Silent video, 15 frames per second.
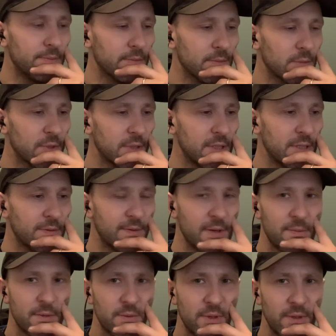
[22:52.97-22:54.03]
What's his
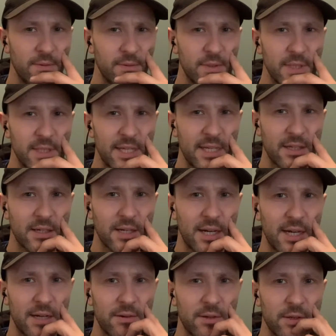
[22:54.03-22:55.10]
famous one that's set in
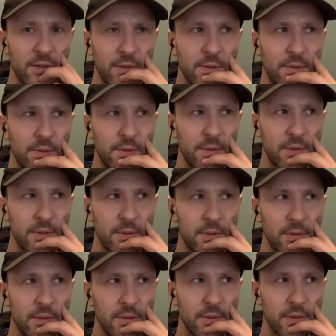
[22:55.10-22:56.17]
Cairo?
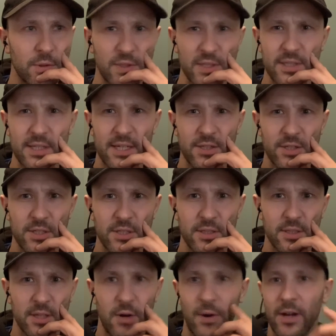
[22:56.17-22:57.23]
Or is it Tangiers?
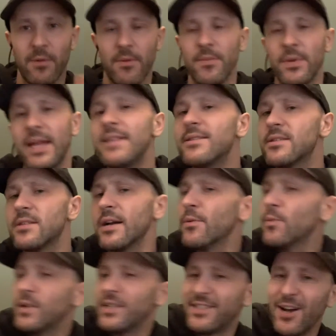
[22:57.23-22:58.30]
Oh, I can't remember. It's set
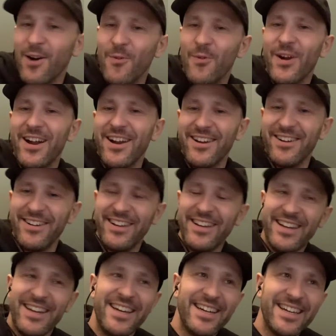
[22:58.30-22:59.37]
somewhere.
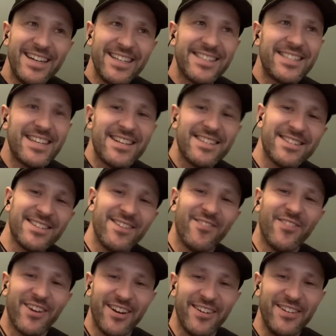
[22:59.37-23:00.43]
It's set
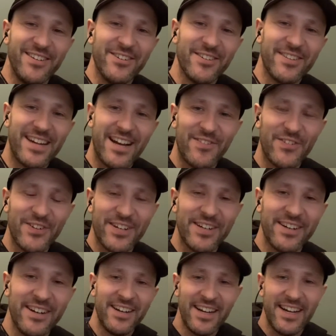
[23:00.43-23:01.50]
somewhere in North Africa,
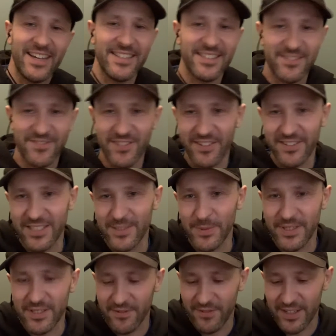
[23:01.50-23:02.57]
and it's very
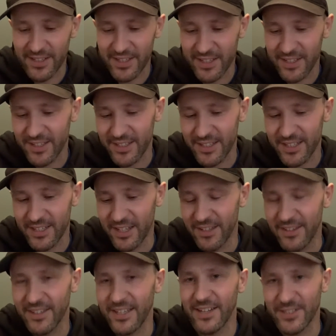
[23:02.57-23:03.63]
specific.
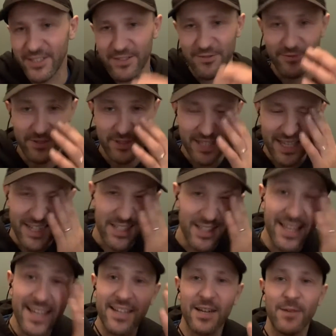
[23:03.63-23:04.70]
And I should let
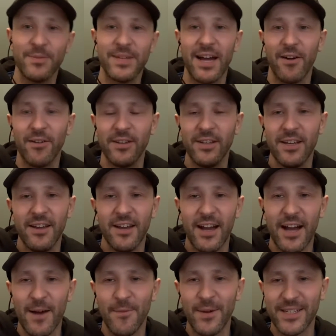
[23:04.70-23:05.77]
it come down.
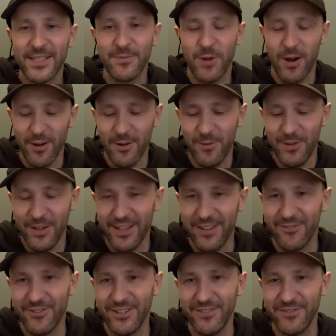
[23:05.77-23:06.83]
I should probably
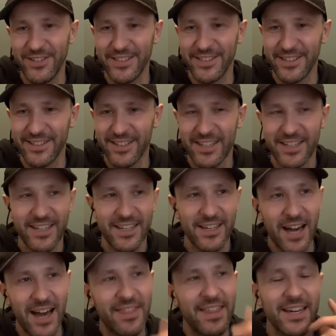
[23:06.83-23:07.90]
reread it.
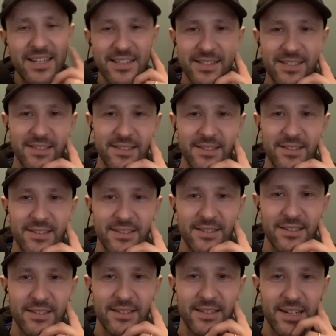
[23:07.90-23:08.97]
I think it
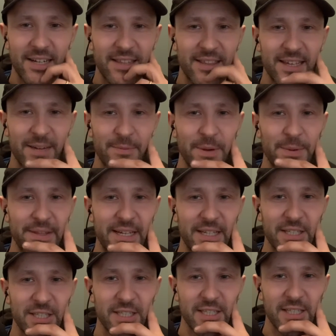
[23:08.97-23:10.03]
might be
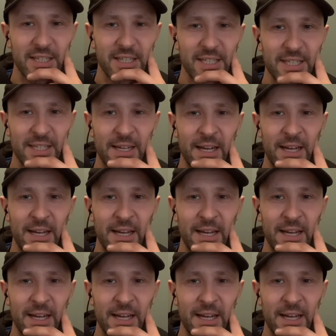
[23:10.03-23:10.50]
Tangiers actually.